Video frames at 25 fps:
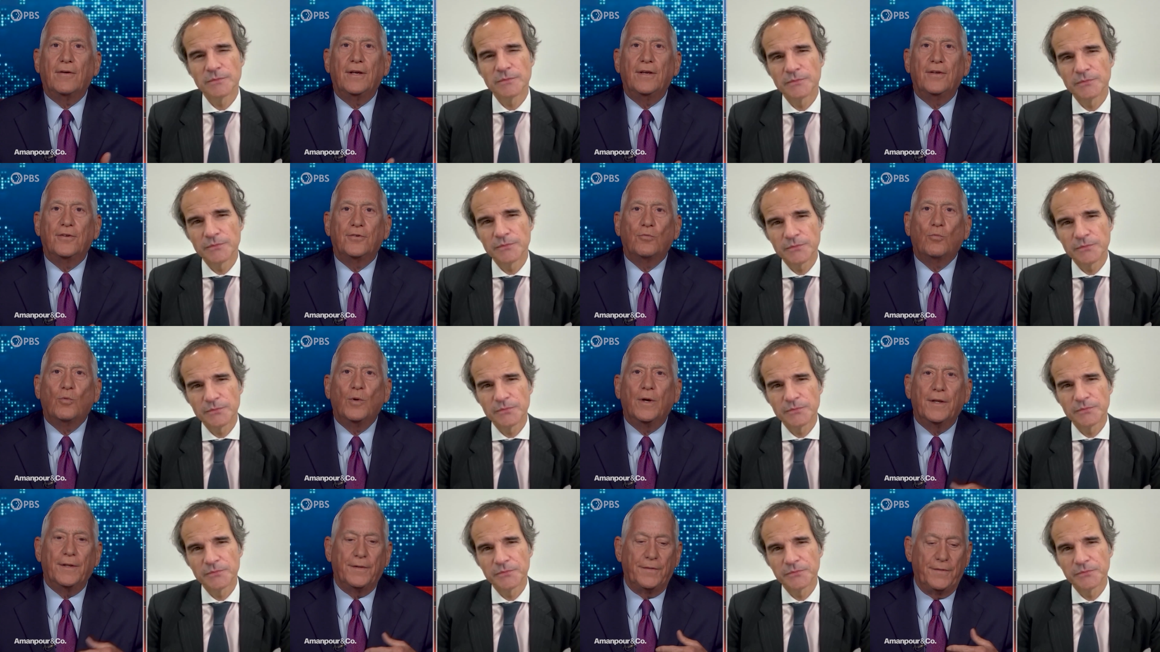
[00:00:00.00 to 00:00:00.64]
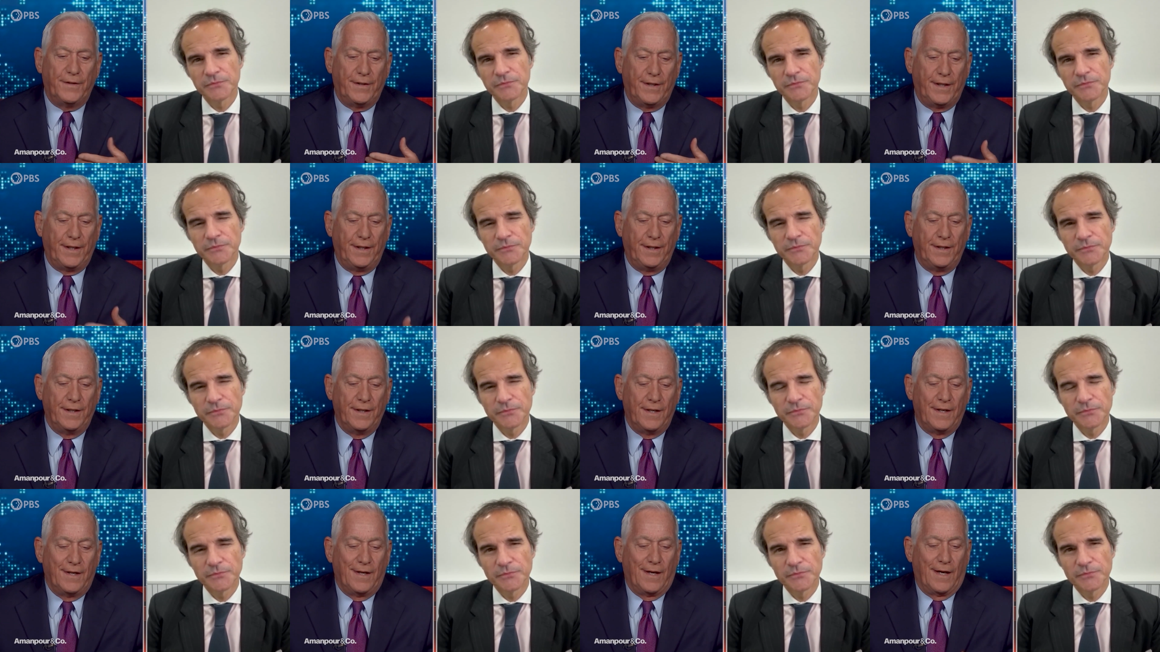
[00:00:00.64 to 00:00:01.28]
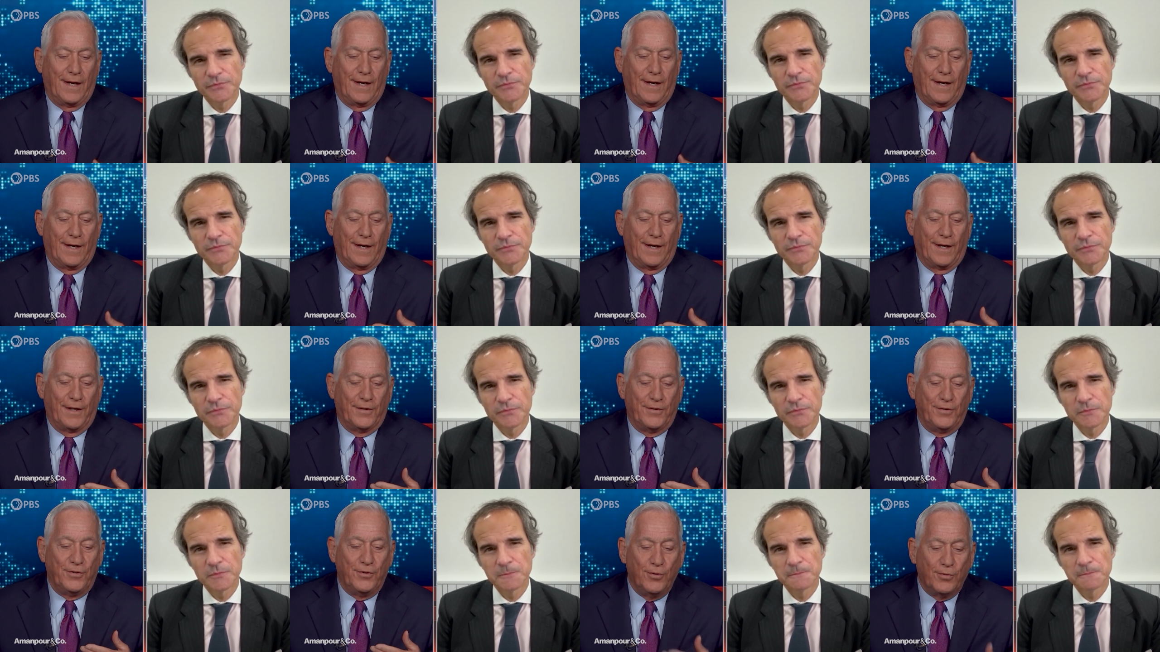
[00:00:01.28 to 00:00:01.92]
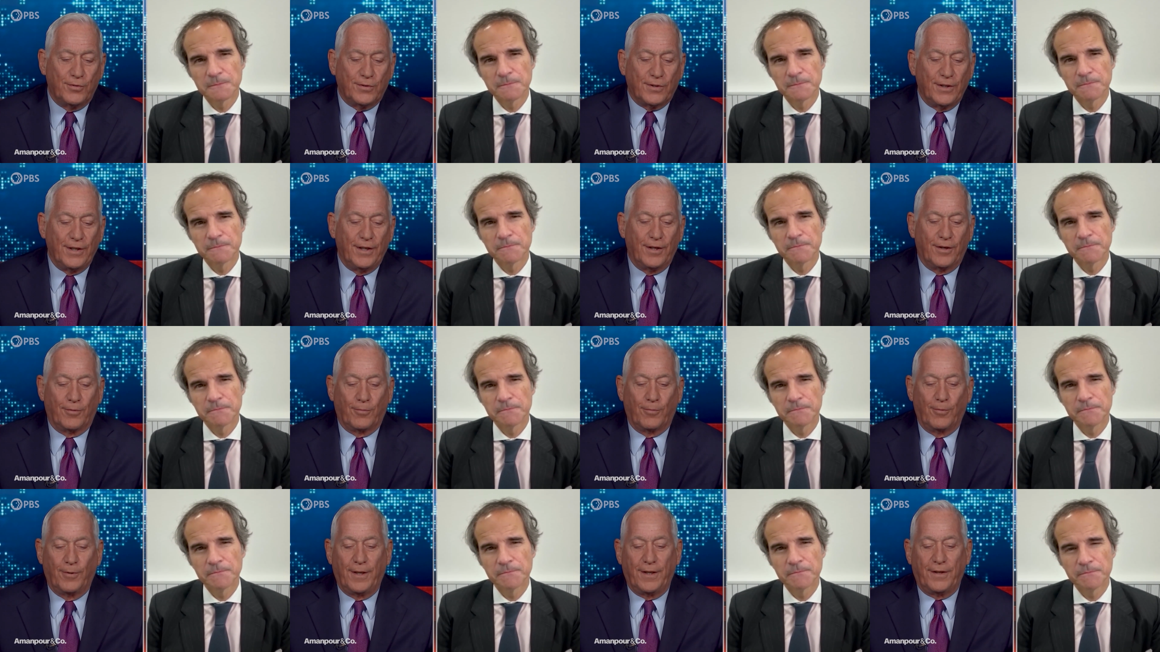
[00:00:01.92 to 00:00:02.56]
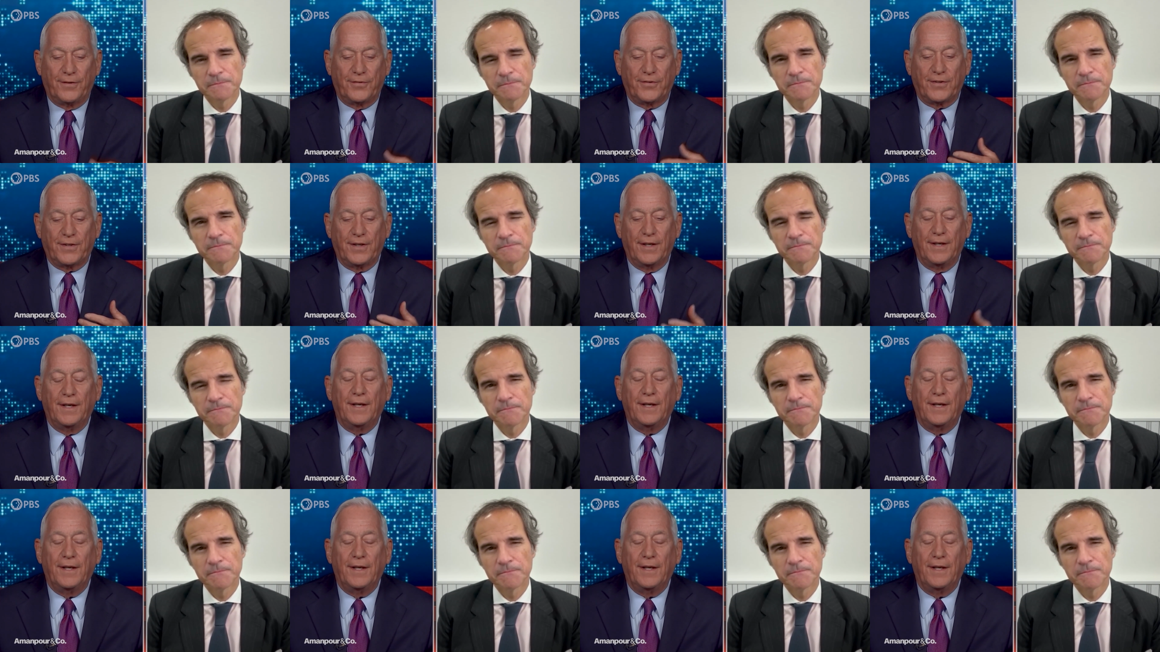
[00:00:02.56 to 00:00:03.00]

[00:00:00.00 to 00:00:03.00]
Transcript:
Speaker 1: is when the uh, nuclear risk